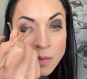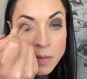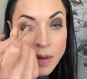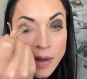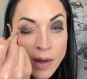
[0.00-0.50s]

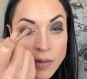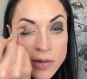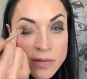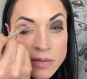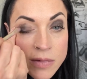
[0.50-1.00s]
but I would
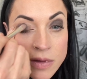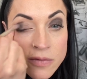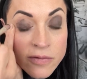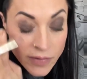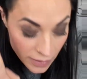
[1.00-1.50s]
use something
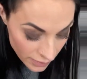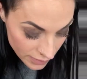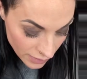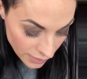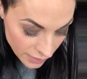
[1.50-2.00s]
fairly
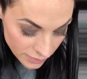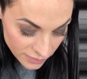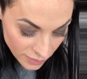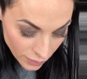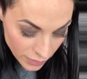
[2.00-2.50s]
dark,
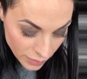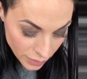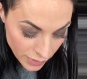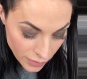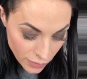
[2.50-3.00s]
so when you
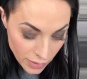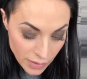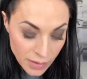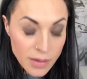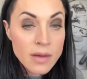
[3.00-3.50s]
put your